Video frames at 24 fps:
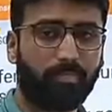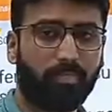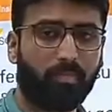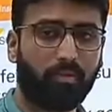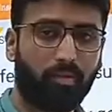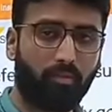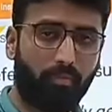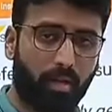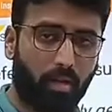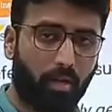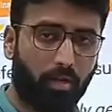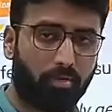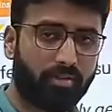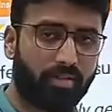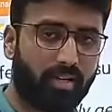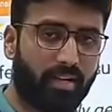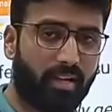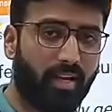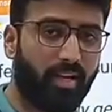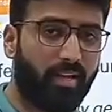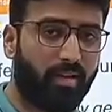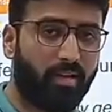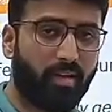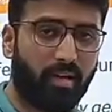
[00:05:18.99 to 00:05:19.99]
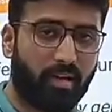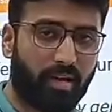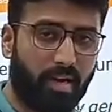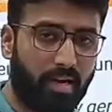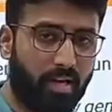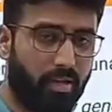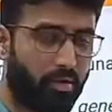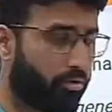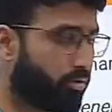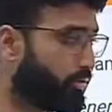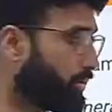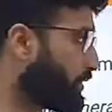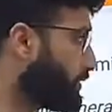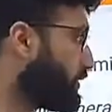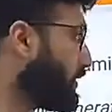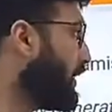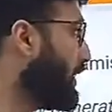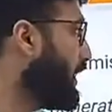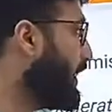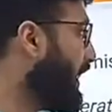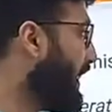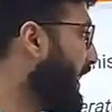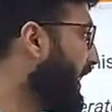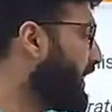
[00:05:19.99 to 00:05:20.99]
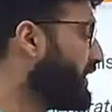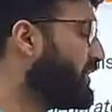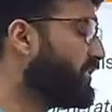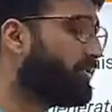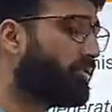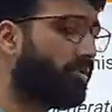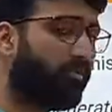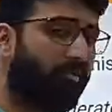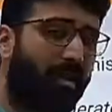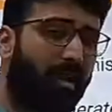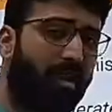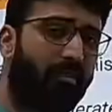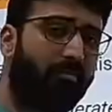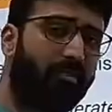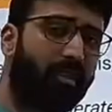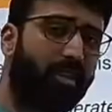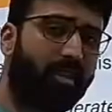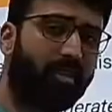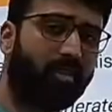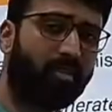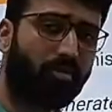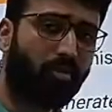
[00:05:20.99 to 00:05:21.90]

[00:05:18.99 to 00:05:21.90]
The velocity reduces. Hence, wavelength